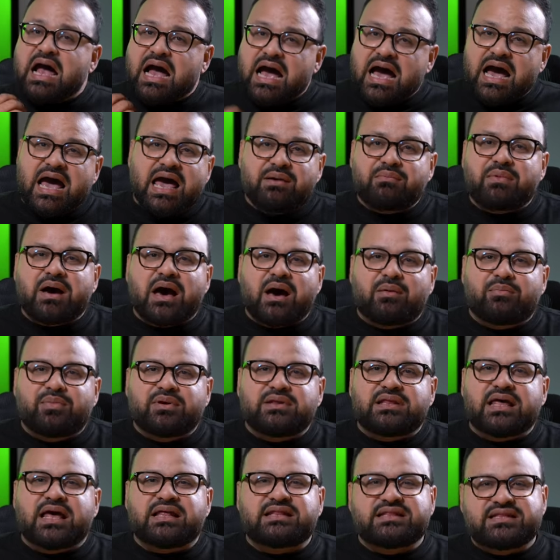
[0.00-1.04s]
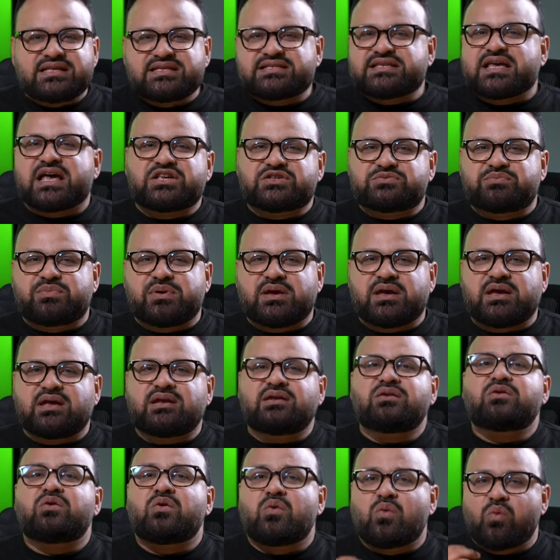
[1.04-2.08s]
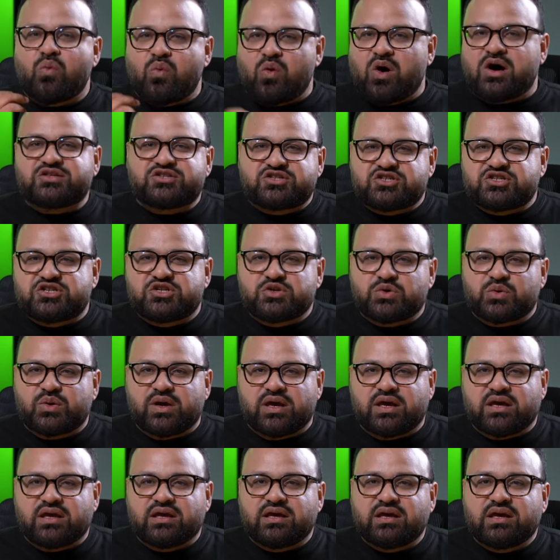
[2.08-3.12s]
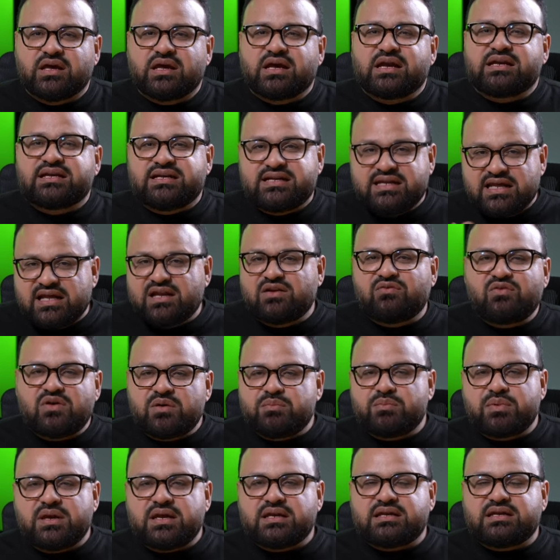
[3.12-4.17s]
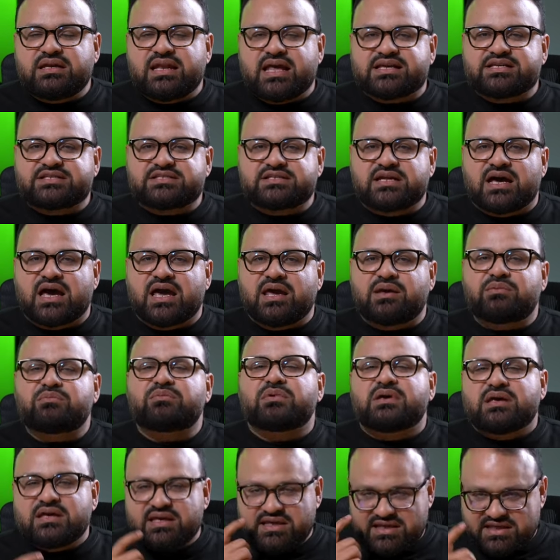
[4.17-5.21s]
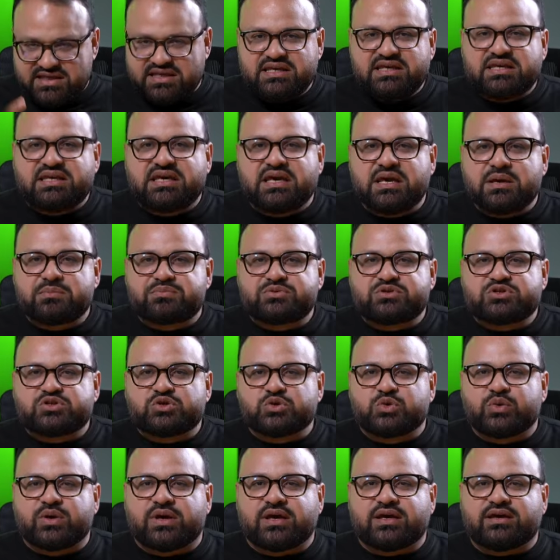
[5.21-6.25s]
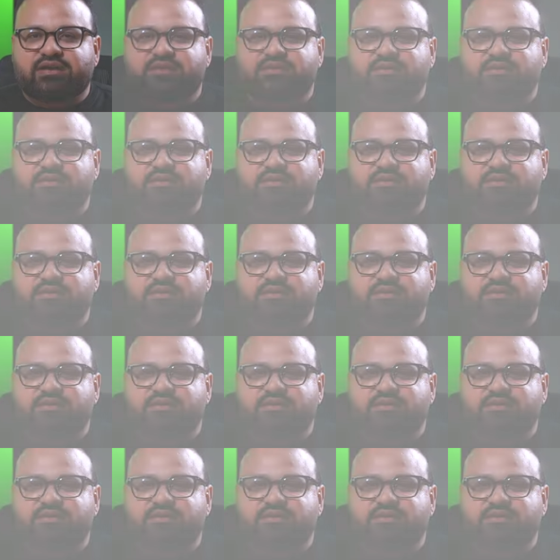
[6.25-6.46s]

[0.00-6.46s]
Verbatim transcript: I am Abid, and this has been What's Stew-ing. Till we meet next time, keep stewing.